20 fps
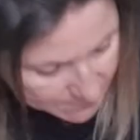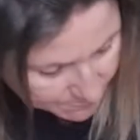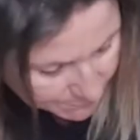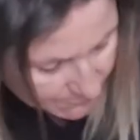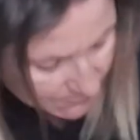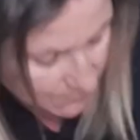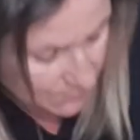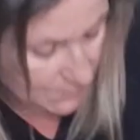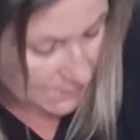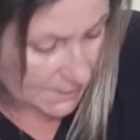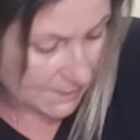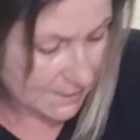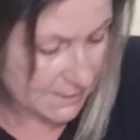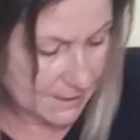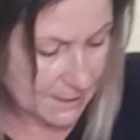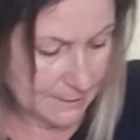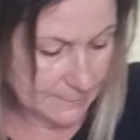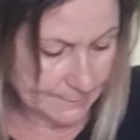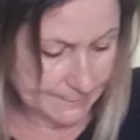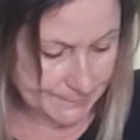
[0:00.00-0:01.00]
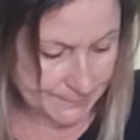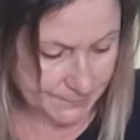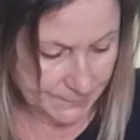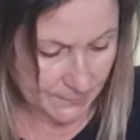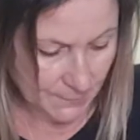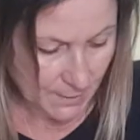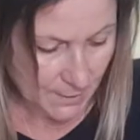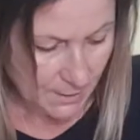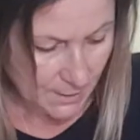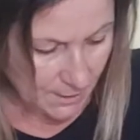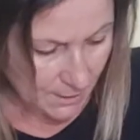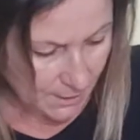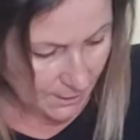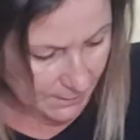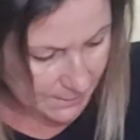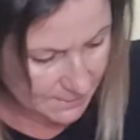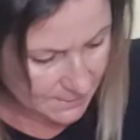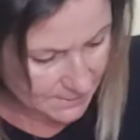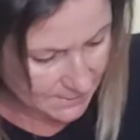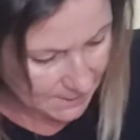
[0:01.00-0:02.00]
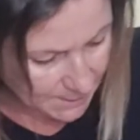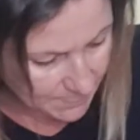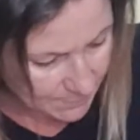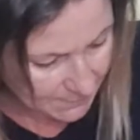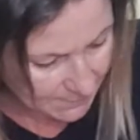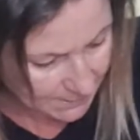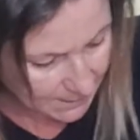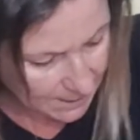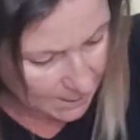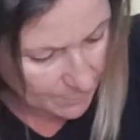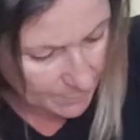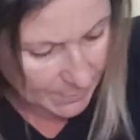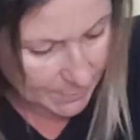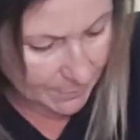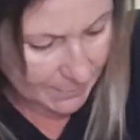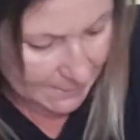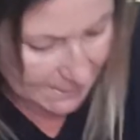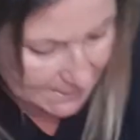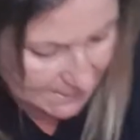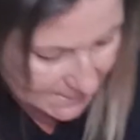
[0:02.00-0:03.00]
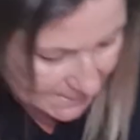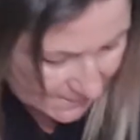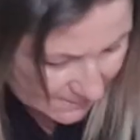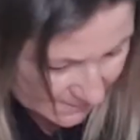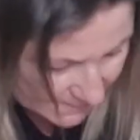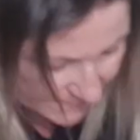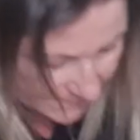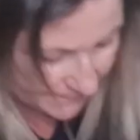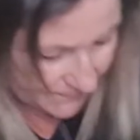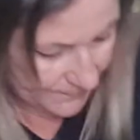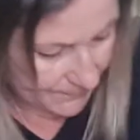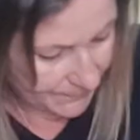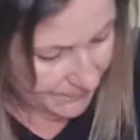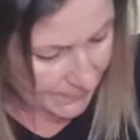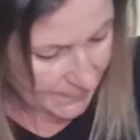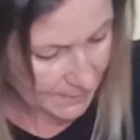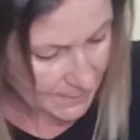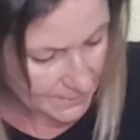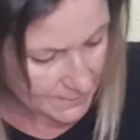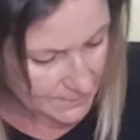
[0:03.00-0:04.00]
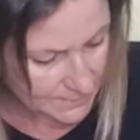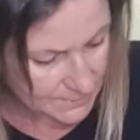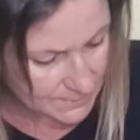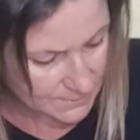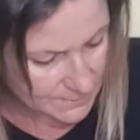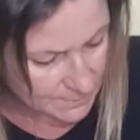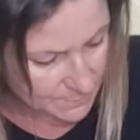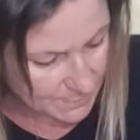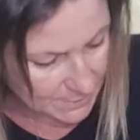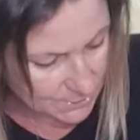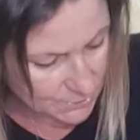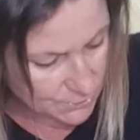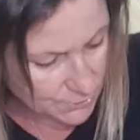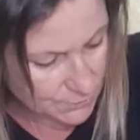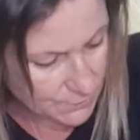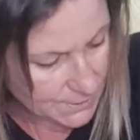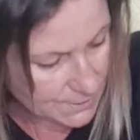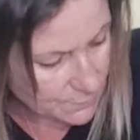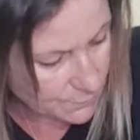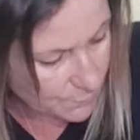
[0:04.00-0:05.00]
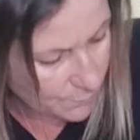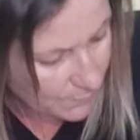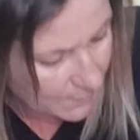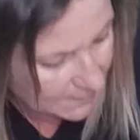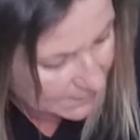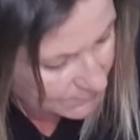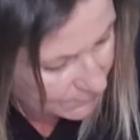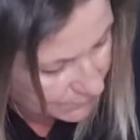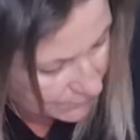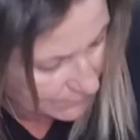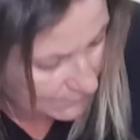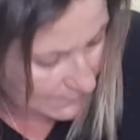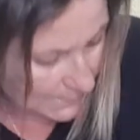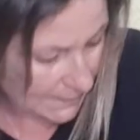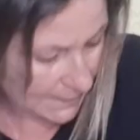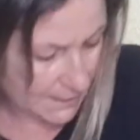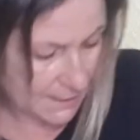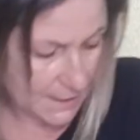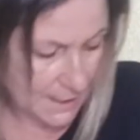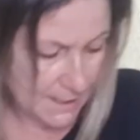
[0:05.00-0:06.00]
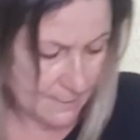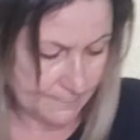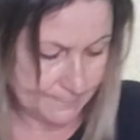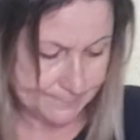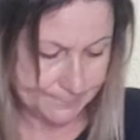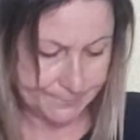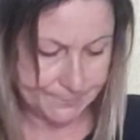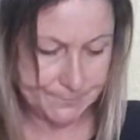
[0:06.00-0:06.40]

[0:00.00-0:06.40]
Push that down. I'm going to staple in a couple of places just to make sure it's well and truly in there.